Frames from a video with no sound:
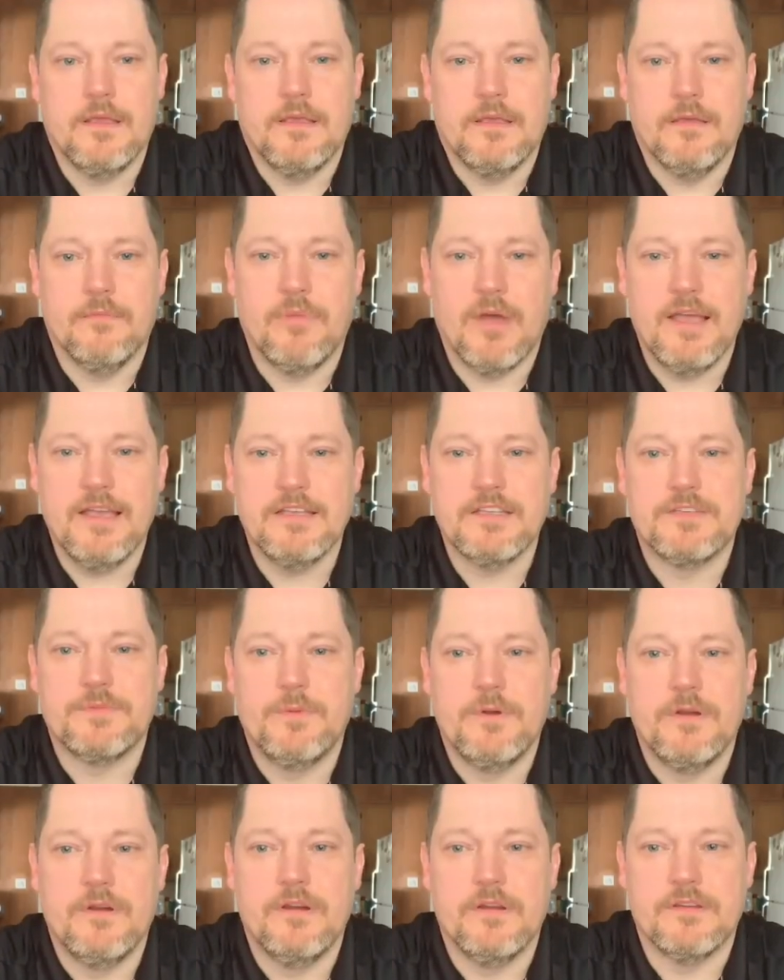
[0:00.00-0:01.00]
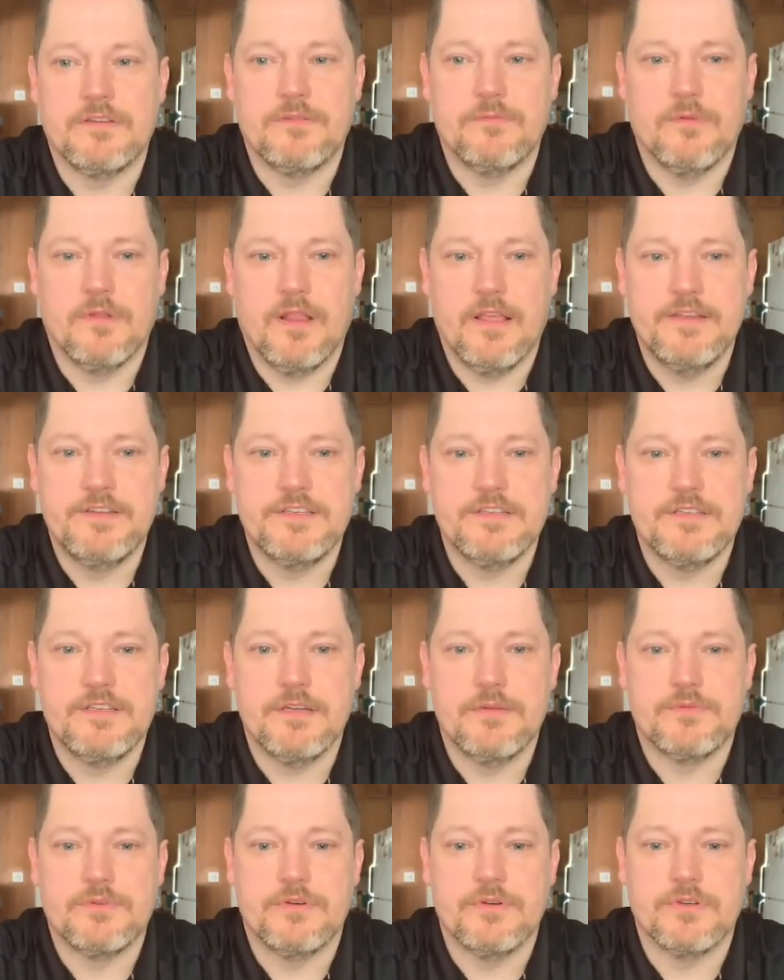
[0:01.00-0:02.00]
In my experience,
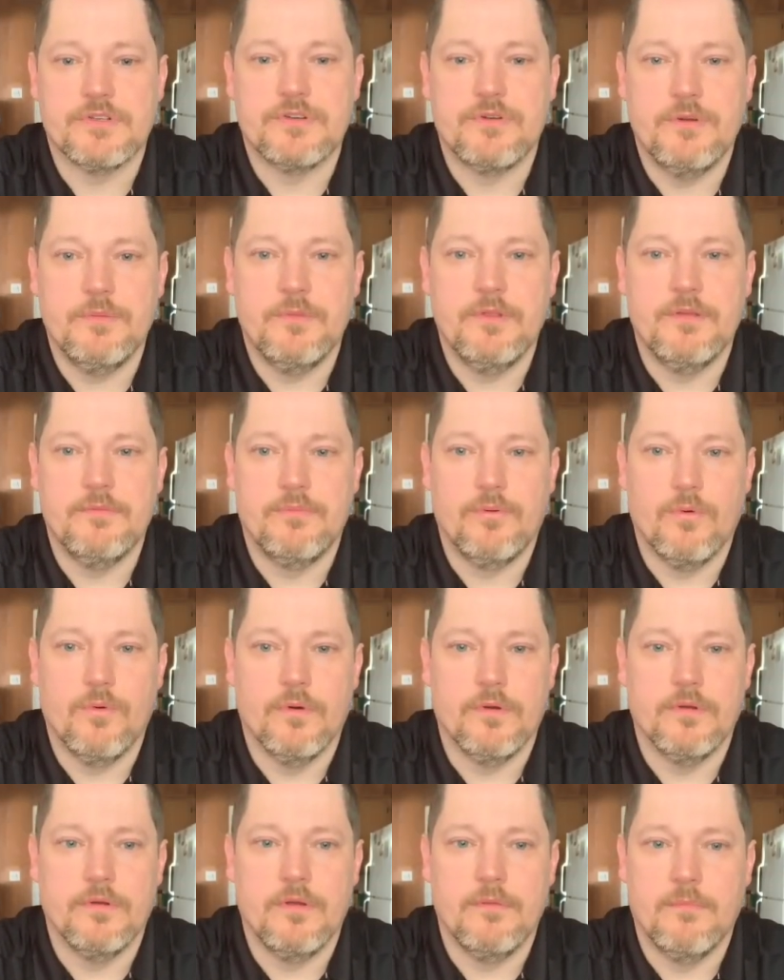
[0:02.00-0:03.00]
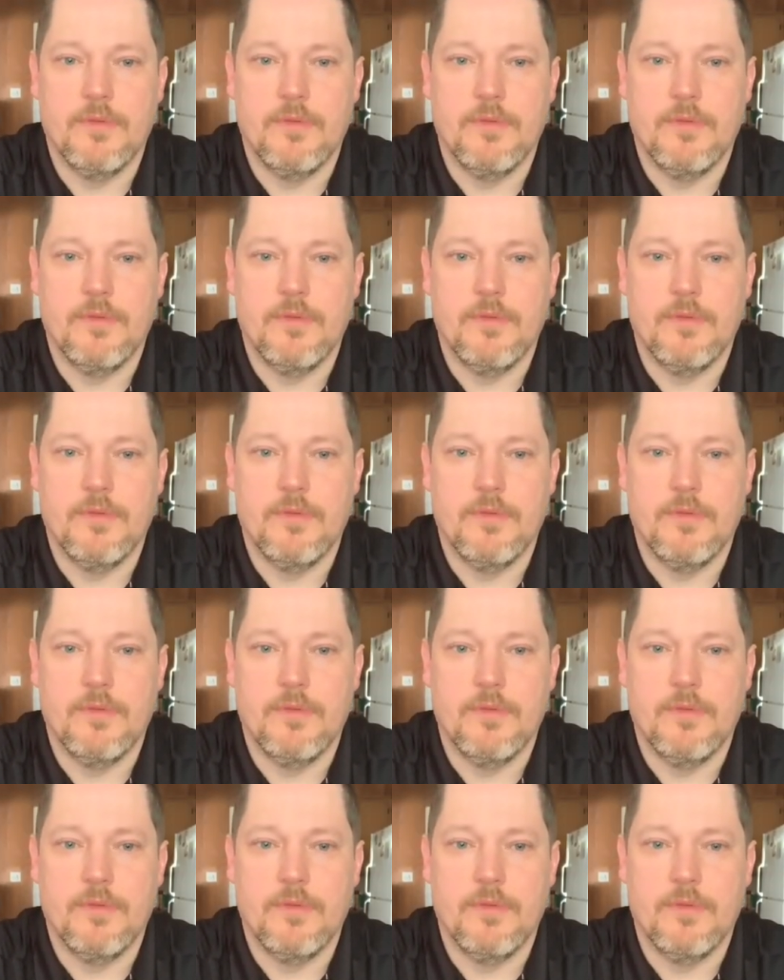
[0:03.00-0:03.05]
relationships are extremely important no